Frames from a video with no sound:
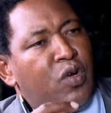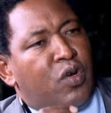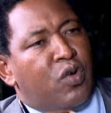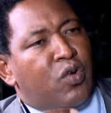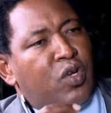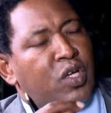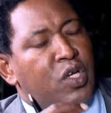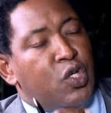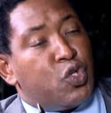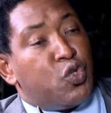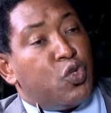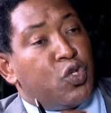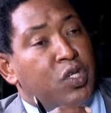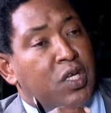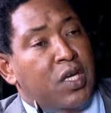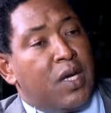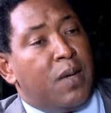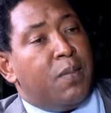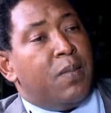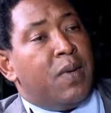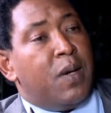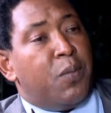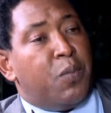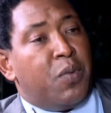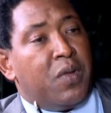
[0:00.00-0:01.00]
Allocation
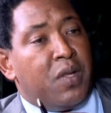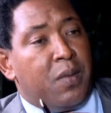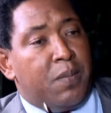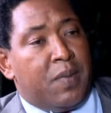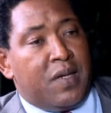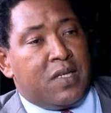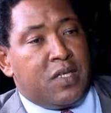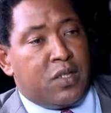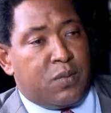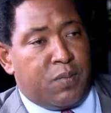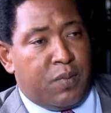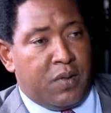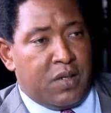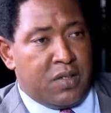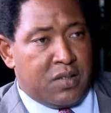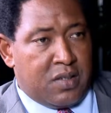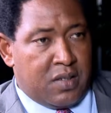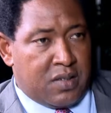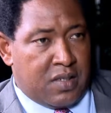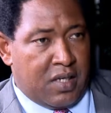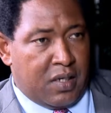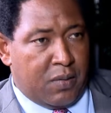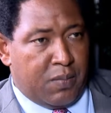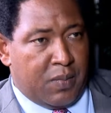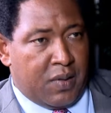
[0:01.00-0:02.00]
came up with a budget policy
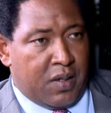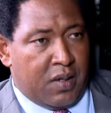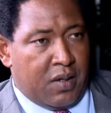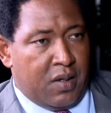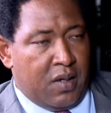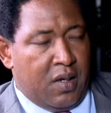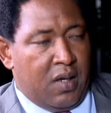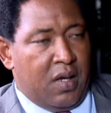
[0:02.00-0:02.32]
statement,